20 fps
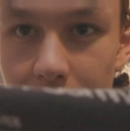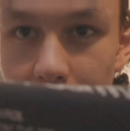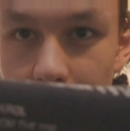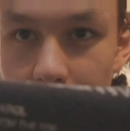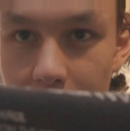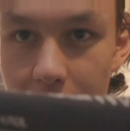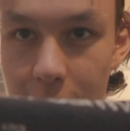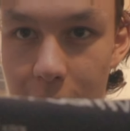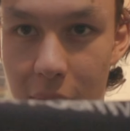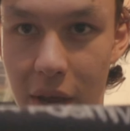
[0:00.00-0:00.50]
It
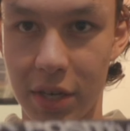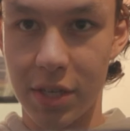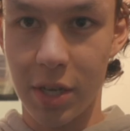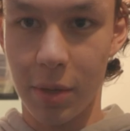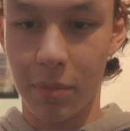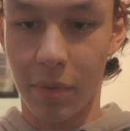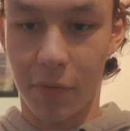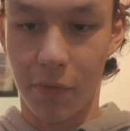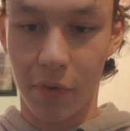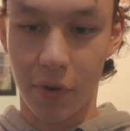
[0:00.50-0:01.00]
got messed
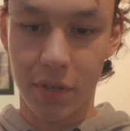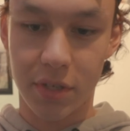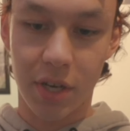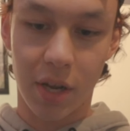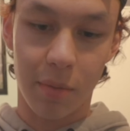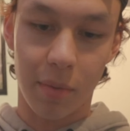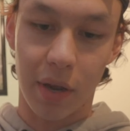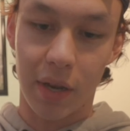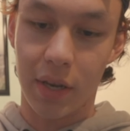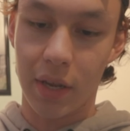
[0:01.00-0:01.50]
up the first
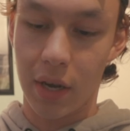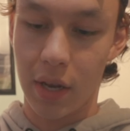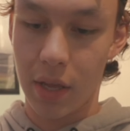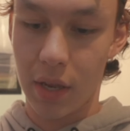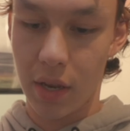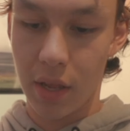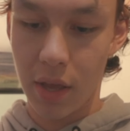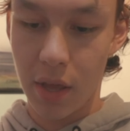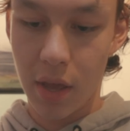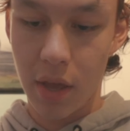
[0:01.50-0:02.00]
time I did
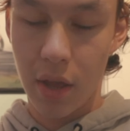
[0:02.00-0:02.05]
it.